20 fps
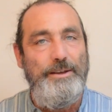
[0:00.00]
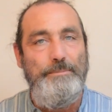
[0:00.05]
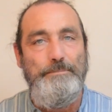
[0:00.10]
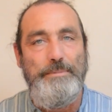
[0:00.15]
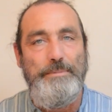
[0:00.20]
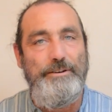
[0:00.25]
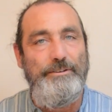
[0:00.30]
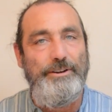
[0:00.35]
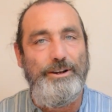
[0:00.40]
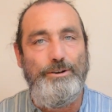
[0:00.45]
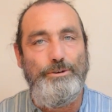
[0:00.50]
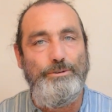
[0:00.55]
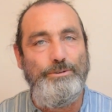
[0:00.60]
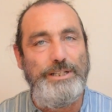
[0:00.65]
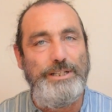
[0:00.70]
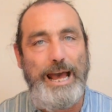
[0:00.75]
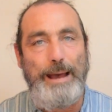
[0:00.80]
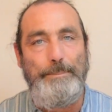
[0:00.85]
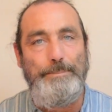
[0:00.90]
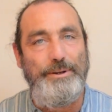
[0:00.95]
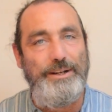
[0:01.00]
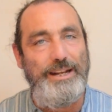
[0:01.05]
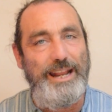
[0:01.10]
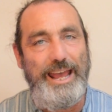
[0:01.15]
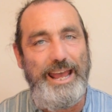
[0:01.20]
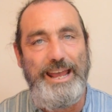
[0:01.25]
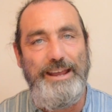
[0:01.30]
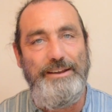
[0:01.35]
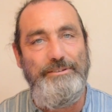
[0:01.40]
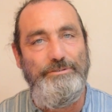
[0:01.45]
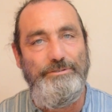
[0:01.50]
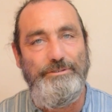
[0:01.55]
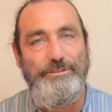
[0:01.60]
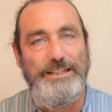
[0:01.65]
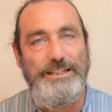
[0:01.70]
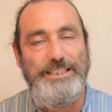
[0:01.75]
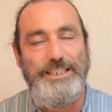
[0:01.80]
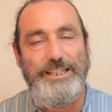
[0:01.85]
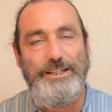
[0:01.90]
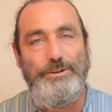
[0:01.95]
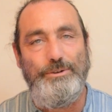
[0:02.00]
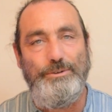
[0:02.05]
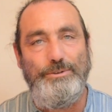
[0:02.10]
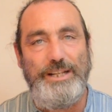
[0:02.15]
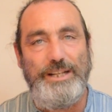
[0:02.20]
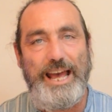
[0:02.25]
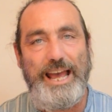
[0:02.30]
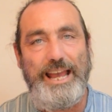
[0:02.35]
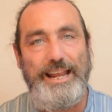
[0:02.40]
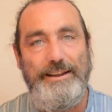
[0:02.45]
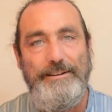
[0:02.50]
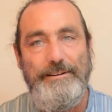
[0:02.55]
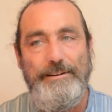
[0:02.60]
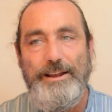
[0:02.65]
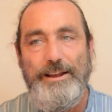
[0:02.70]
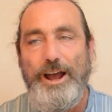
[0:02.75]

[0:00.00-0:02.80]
miracles happen every single day.